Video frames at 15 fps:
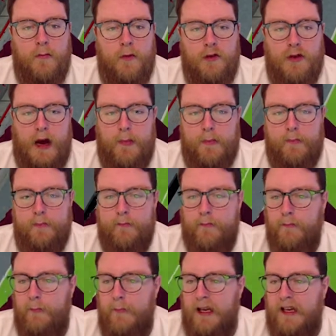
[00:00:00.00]
Trap.
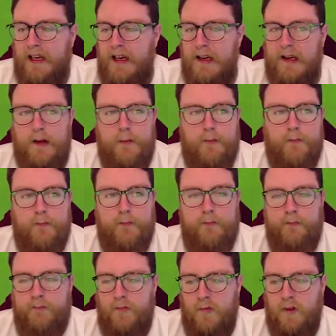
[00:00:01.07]
Big kick.
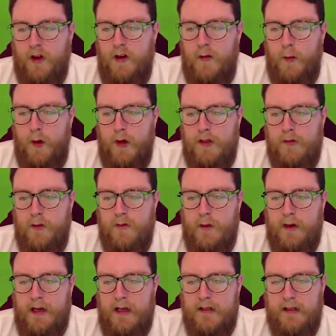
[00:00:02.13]
Come on, boys. Let's
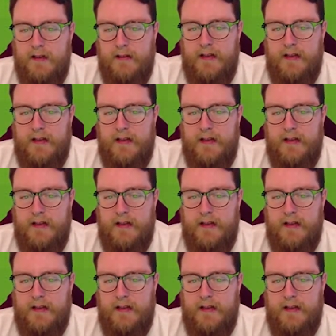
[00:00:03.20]
win this.